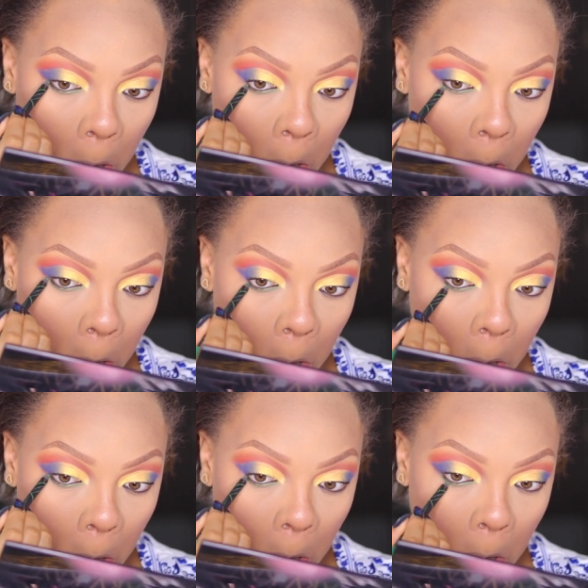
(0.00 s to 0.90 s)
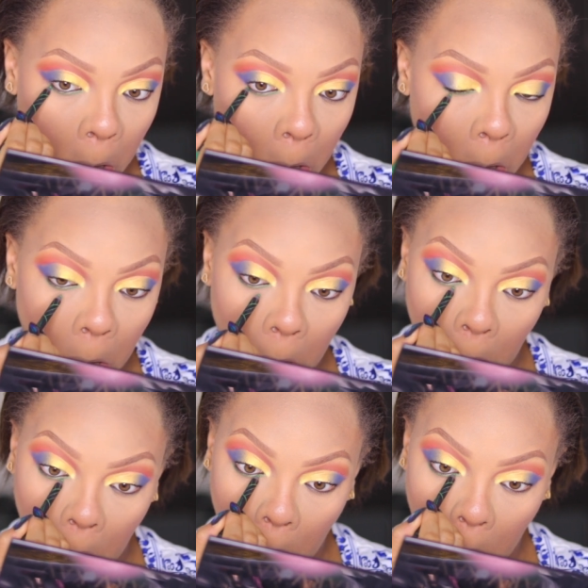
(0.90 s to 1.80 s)
Next, I'm going in with this
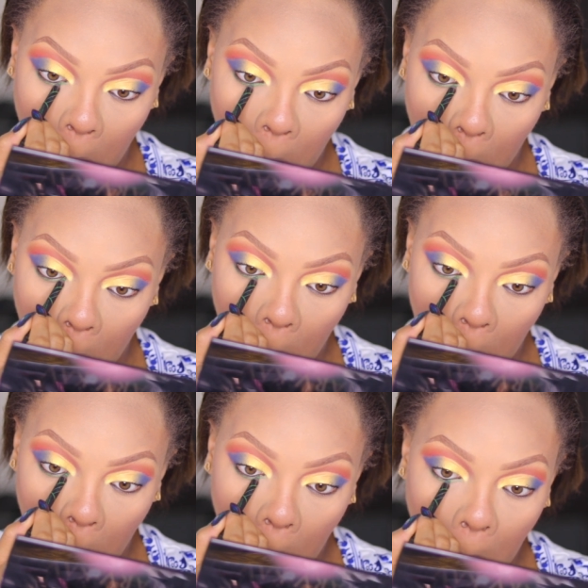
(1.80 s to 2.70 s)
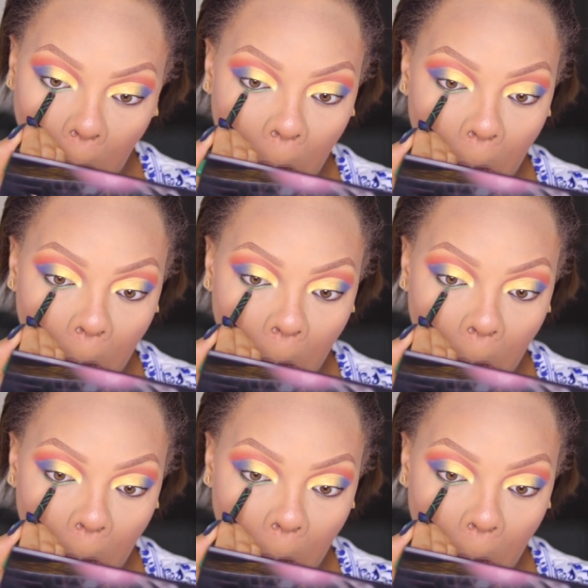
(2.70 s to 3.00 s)
green pencil from LA Girl.